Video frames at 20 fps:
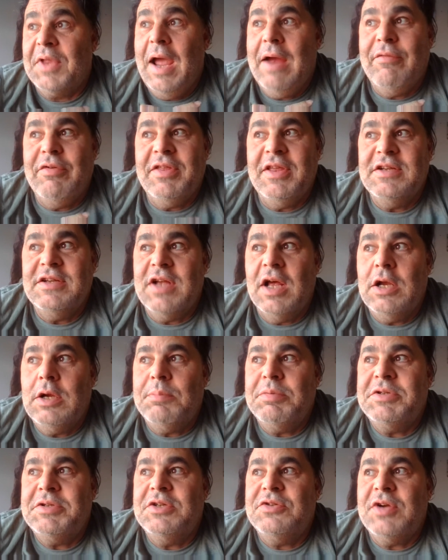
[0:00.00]
Everything's
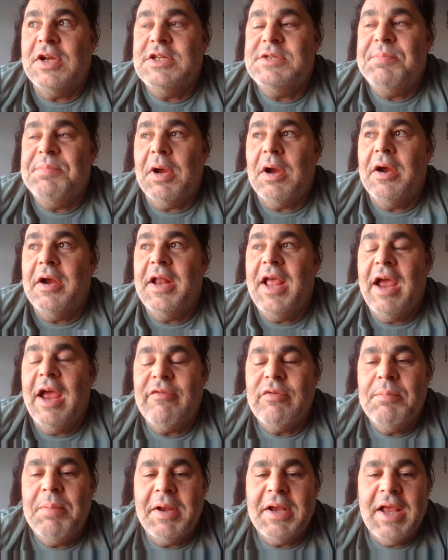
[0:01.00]
100% transparent.
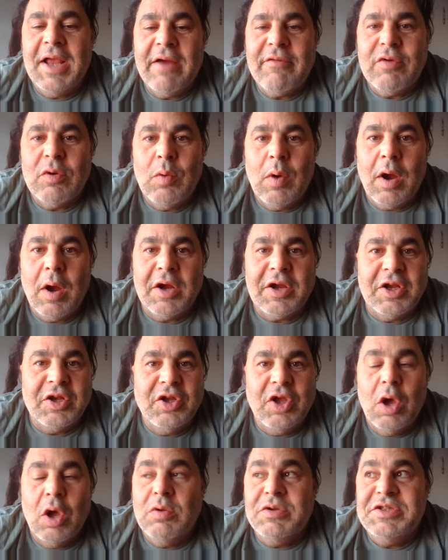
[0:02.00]
Everybody everywhere
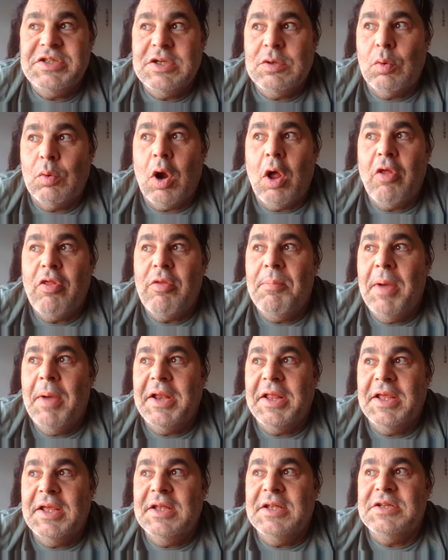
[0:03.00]
can go and see where all the
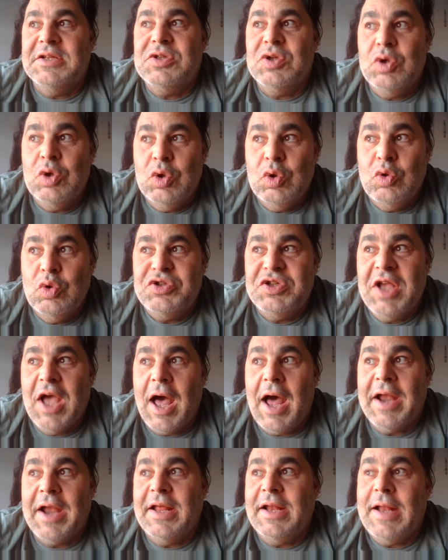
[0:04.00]
money is, who's
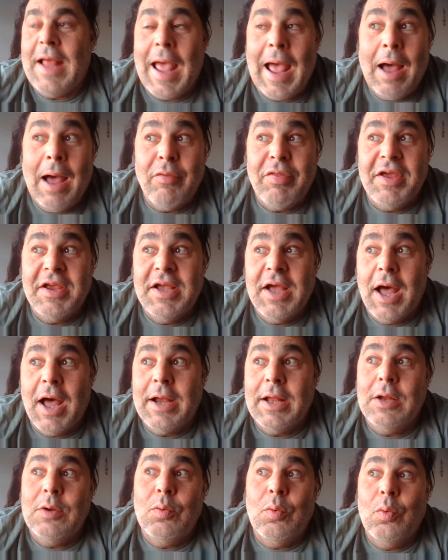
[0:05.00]
got it, how they
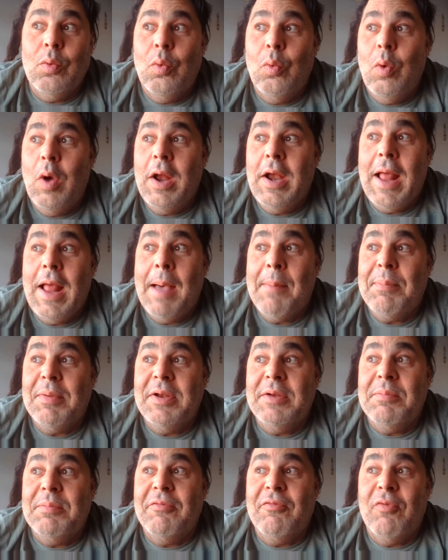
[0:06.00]
got it, what
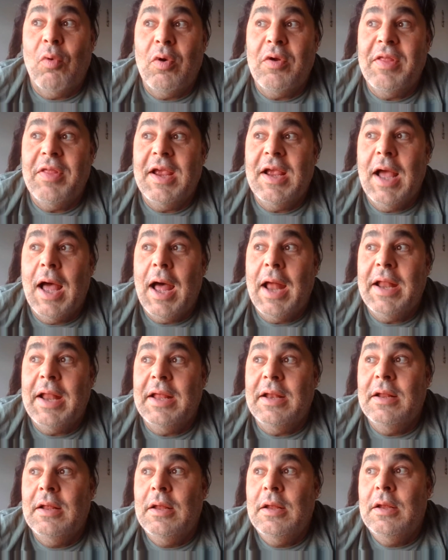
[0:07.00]
happened before they got
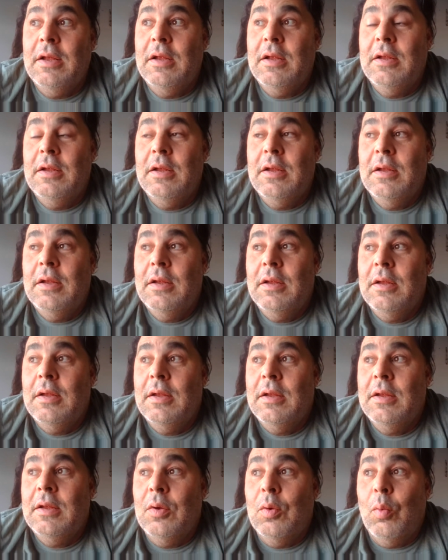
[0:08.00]
it,
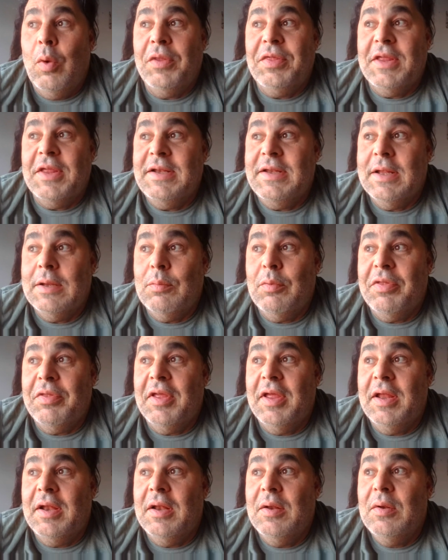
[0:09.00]
what they did with
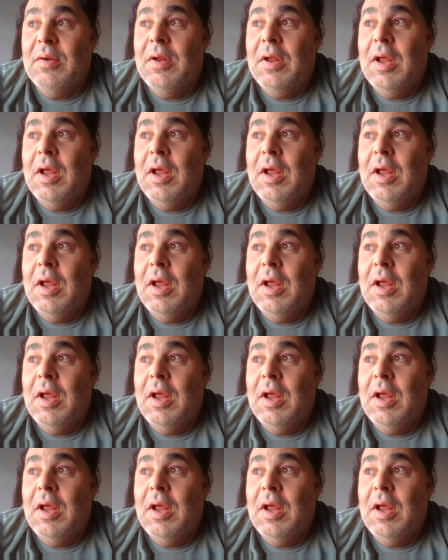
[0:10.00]
it.